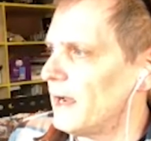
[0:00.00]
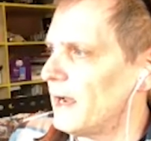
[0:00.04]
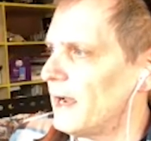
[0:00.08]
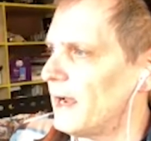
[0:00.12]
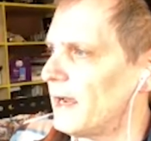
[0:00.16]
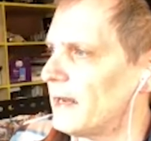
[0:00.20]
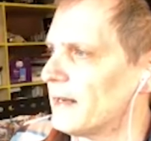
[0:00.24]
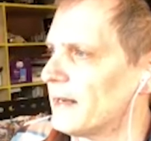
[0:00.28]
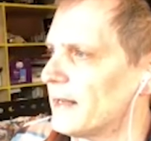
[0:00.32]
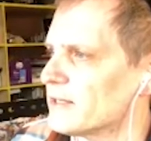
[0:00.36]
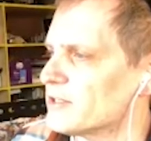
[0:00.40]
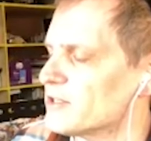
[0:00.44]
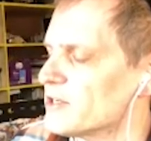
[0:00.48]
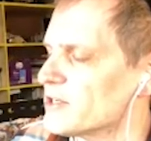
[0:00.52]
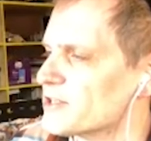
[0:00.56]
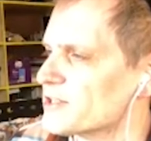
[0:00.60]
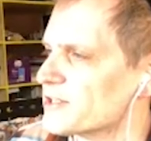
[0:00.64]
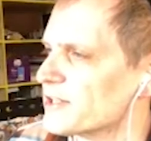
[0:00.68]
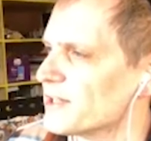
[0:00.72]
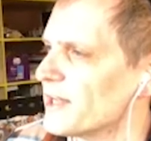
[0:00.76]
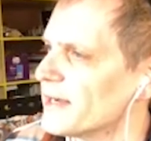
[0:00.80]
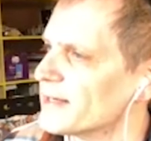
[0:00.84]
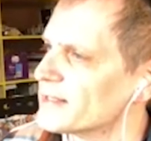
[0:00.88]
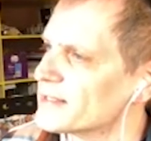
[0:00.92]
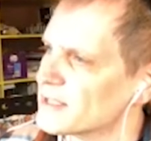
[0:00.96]
And I
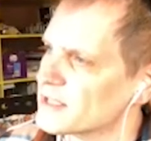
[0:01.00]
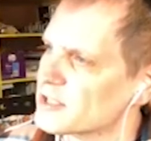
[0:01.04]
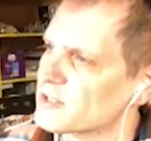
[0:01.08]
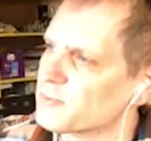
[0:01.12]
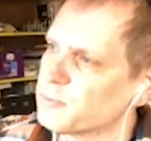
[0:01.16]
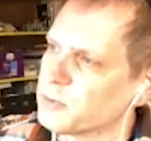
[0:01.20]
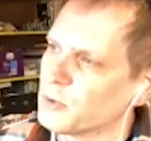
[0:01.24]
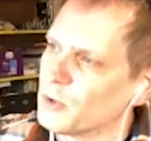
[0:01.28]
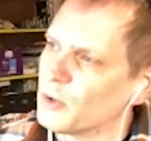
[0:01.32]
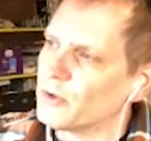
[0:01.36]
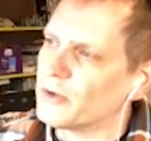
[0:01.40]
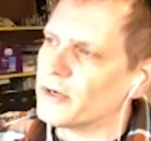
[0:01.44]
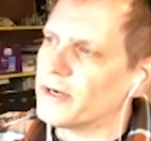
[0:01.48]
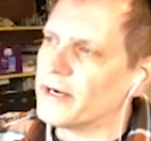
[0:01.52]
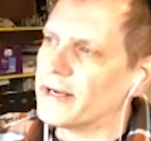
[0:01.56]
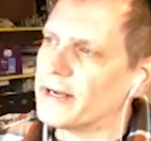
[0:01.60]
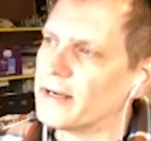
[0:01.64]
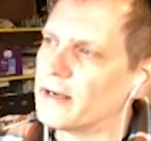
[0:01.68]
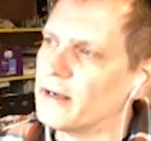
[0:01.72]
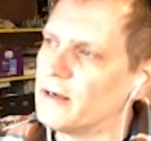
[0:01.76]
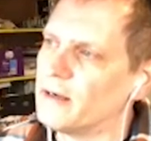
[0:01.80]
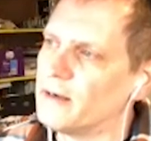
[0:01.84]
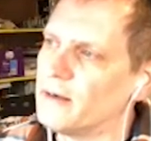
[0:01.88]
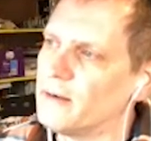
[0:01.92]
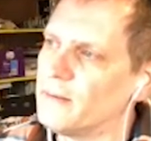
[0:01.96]
just liked
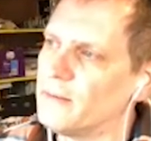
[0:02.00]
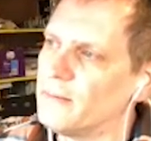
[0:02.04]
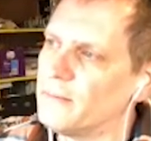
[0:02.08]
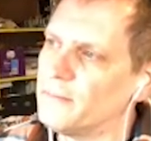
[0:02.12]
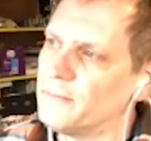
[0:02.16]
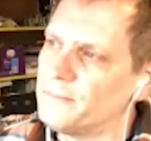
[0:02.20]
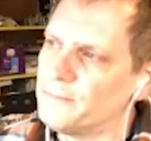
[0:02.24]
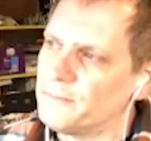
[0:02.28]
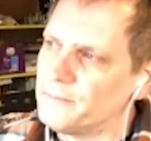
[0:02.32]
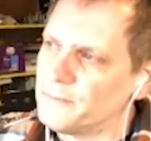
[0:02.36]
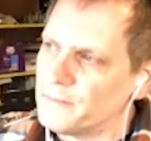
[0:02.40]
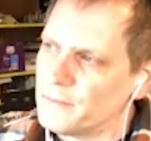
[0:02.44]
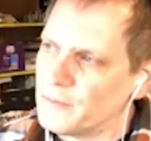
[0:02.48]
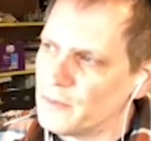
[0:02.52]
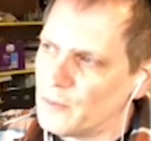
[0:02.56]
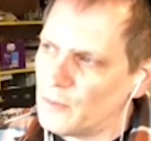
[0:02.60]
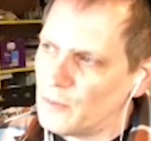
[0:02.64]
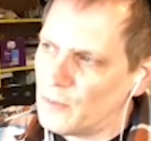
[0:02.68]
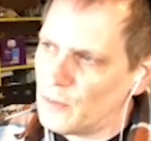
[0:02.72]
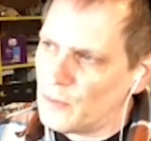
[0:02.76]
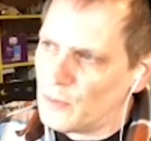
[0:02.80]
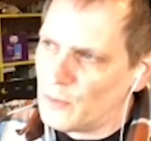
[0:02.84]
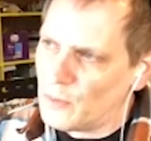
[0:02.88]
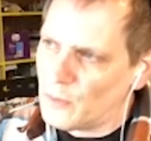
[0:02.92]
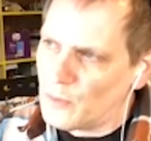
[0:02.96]
exploring
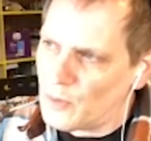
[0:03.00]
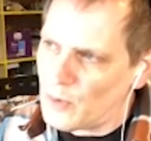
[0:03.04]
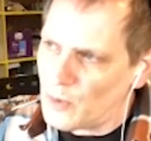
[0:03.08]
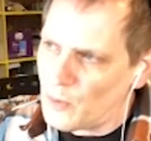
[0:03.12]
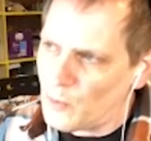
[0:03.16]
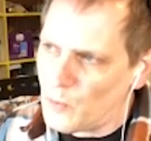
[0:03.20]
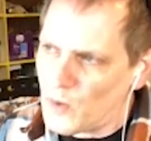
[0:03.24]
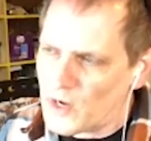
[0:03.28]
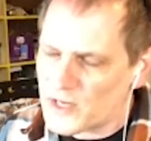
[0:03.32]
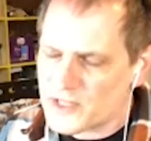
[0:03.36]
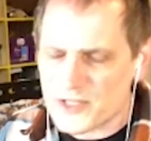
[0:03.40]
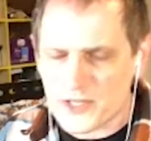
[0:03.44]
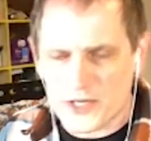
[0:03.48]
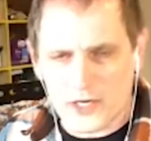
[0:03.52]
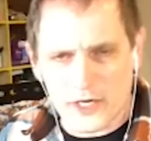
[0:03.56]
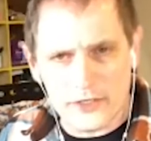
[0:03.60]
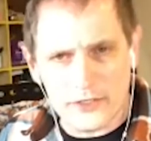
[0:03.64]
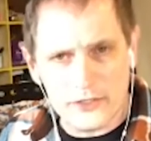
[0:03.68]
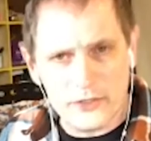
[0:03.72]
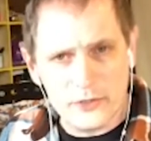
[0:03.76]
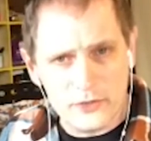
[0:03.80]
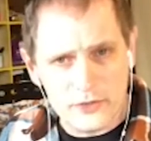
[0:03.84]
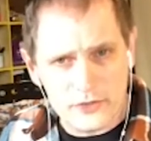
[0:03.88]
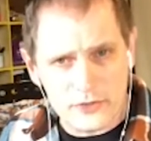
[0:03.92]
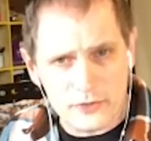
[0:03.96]
what's
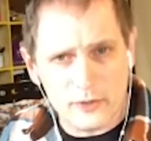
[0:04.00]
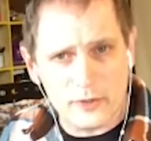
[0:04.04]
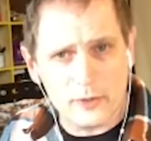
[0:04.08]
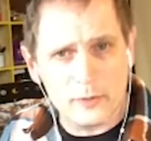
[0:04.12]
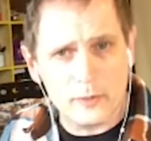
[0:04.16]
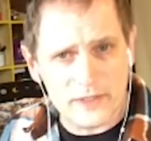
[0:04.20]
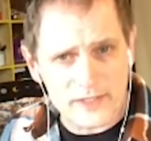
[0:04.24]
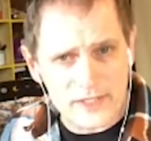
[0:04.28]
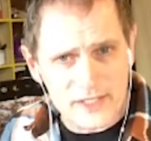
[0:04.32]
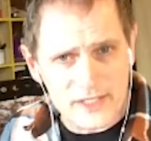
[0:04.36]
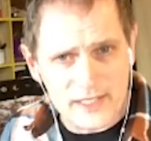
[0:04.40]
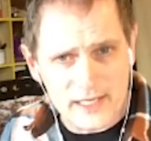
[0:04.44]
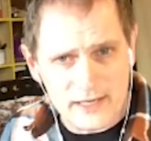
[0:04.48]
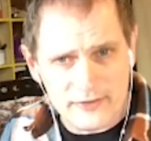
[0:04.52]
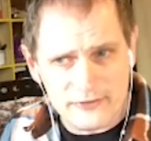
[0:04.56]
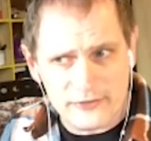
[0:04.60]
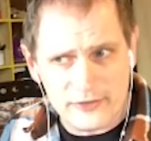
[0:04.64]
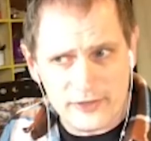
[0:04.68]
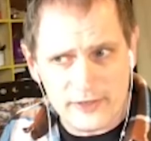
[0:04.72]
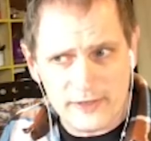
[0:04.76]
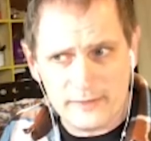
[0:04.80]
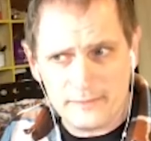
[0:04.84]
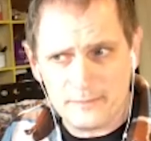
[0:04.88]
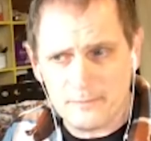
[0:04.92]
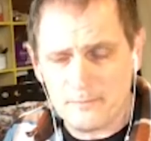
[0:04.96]
unusual, what's
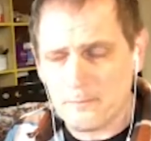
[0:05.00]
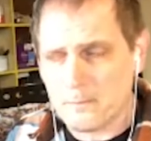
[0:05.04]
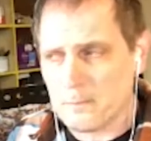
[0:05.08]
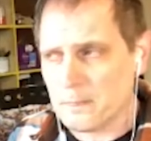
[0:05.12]
different.